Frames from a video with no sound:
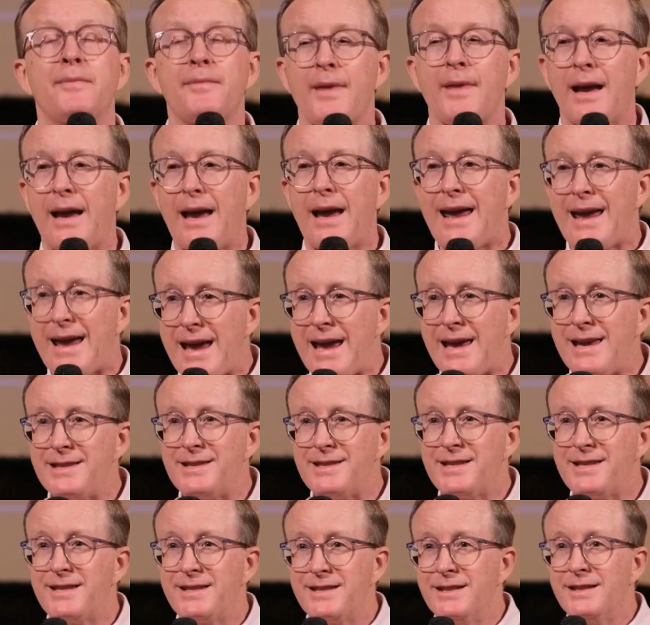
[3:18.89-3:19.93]
It
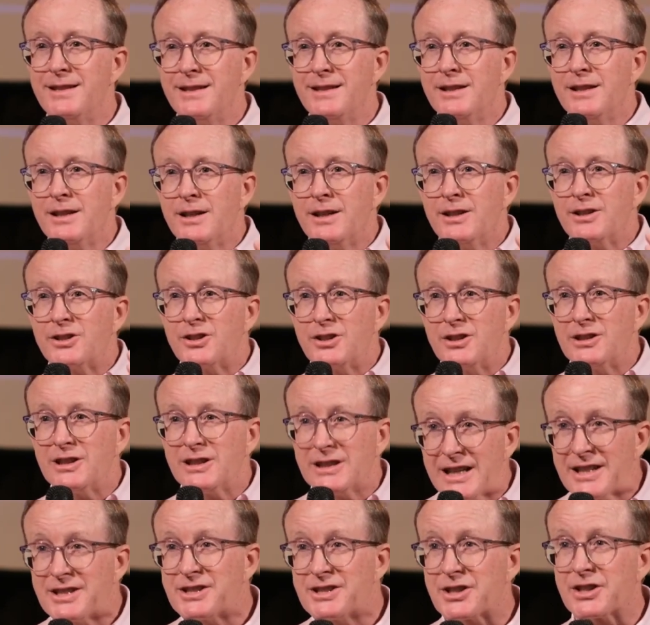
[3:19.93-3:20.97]
is
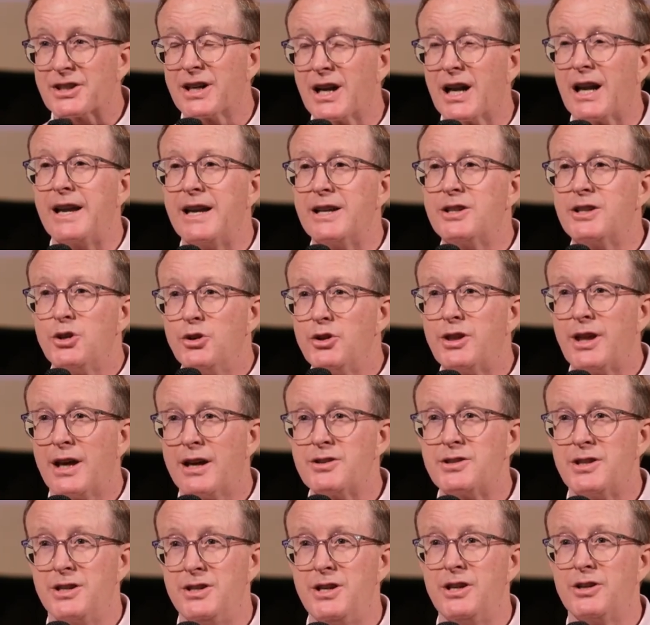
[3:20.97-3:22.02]
literally
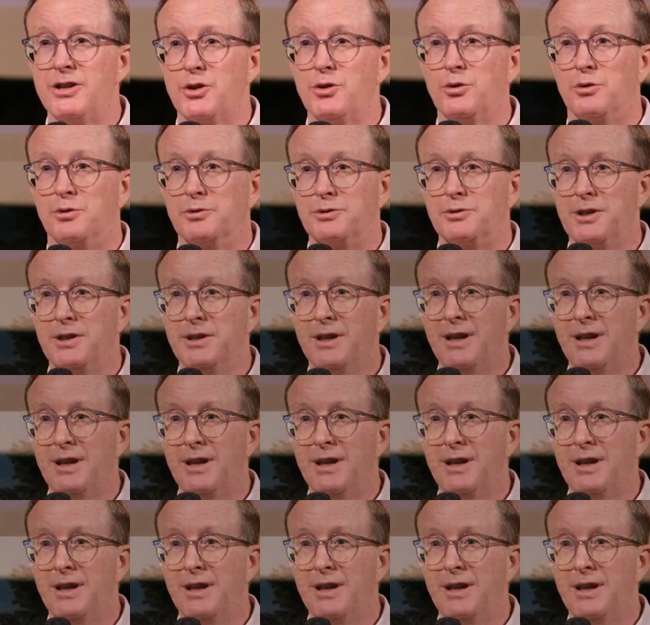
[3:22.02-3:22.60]
2,000 years old.